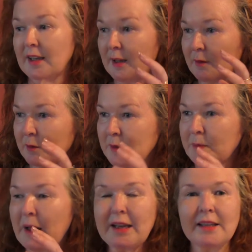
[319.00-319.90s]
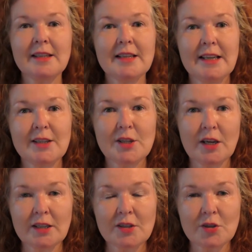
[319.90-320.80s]
if it was back in the day a
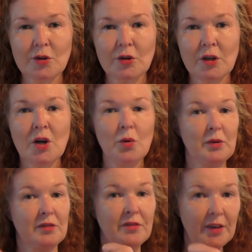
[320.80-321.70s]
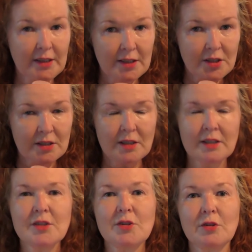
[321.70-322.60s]
dinosaur, we'd fight the
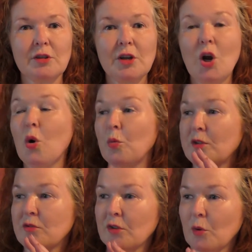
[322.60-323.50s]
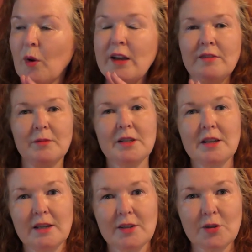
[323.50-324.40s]
dinosaur, we'd run away from the
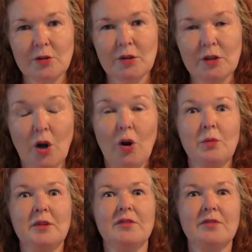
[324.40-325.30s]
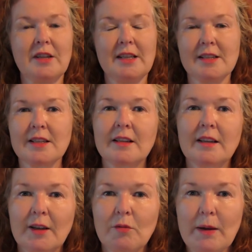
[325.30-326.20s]
dinosaur, or we'd freeze
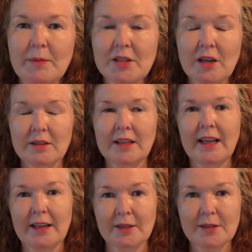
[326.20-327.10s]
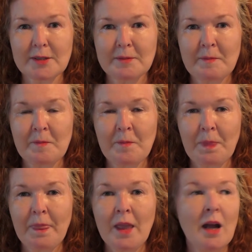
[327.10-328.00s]
like rabbits caught in headlights.
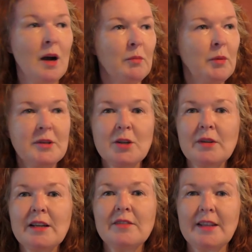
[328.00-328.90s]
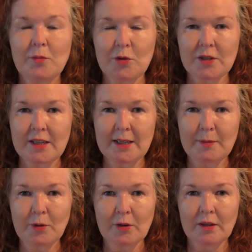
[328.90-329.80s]
But we don't live in that world
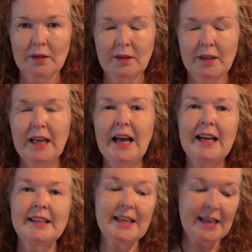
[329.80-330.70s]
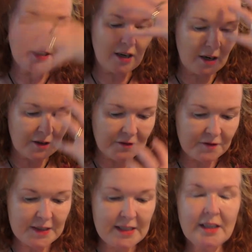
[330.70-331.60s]
anymore. And yet our
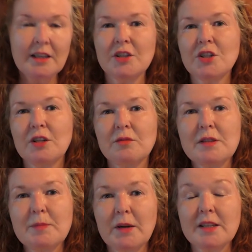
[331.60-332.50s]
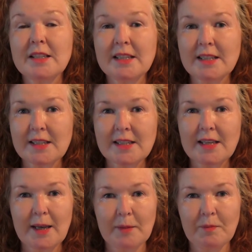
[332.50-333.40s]
physiological response is the
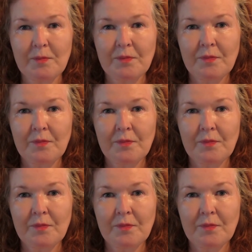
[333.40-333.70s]
same.